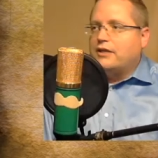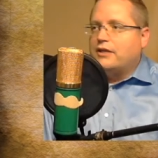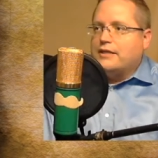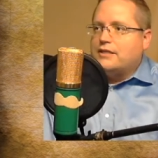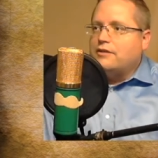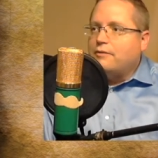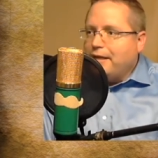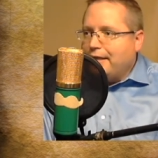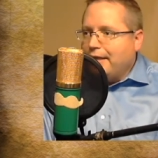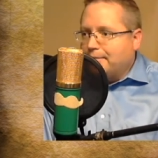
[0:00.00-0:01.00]
traditional
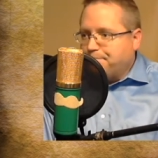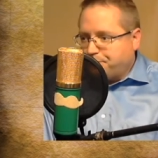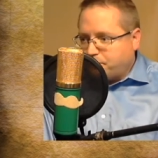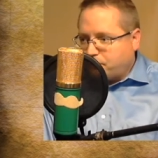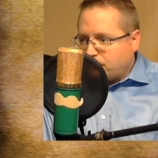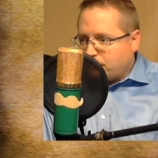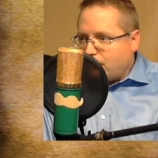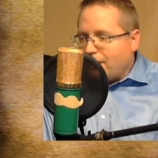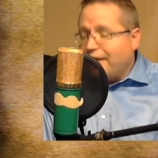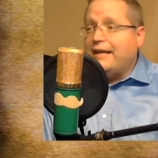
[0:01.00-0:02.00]
media.
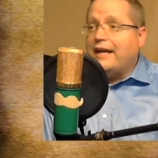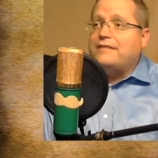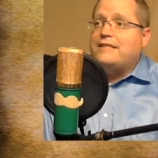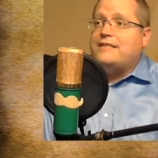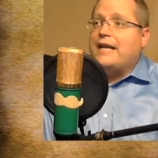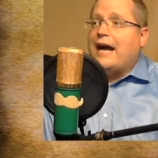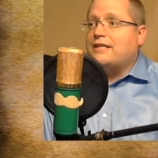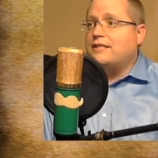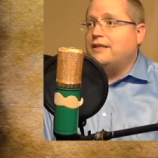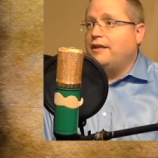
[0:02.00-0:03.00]
And the FCC
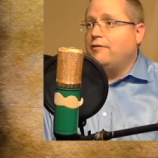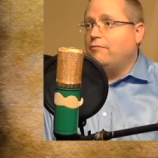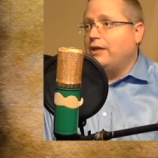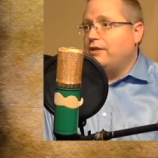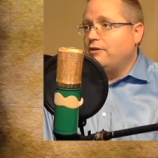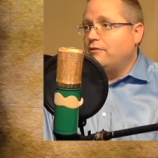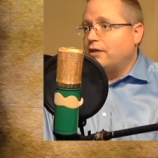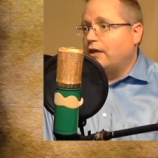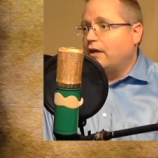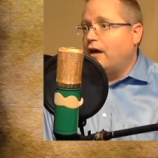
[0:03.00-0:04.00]
actually, when you
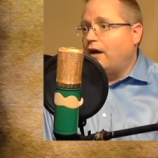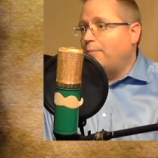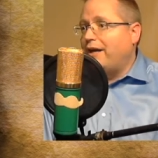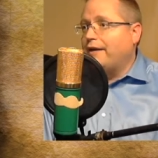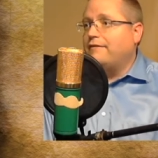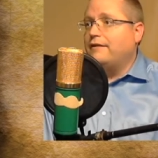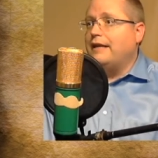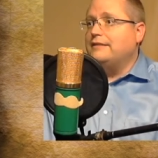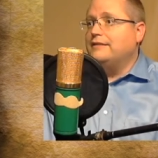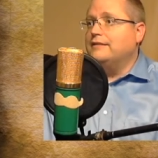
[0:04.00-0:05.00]
were applying for a
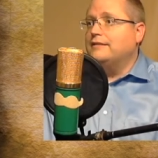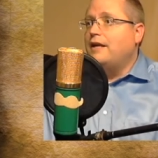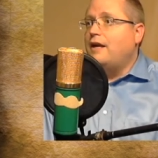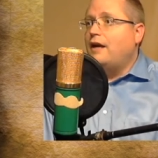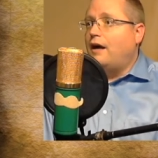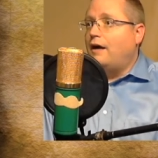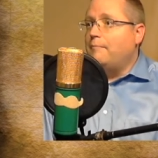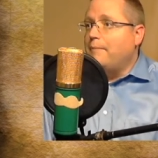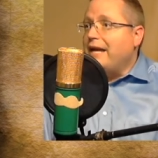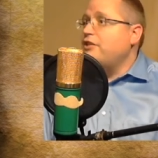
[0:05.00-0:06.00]
license,
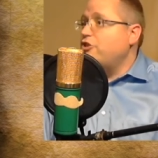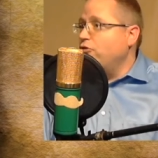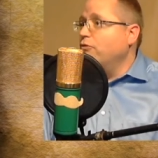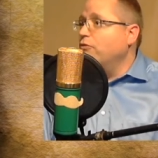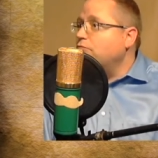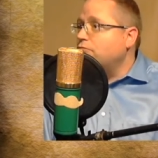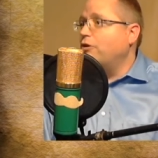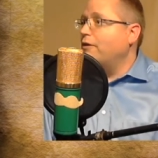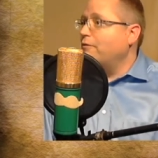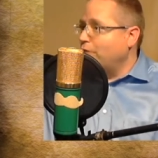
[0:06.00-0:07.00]
made you
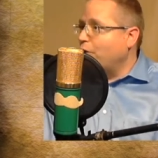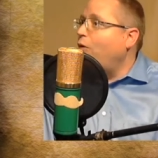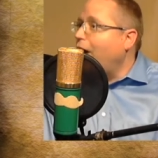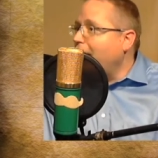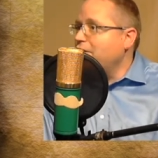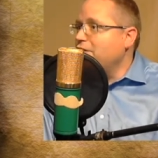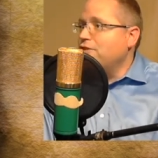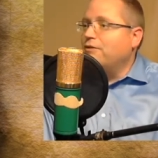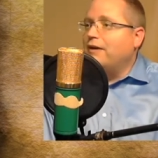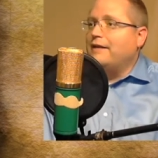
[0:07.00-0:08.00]
or required
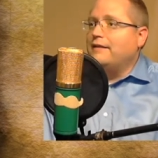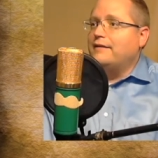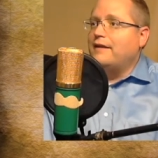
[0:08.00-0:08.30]
you at the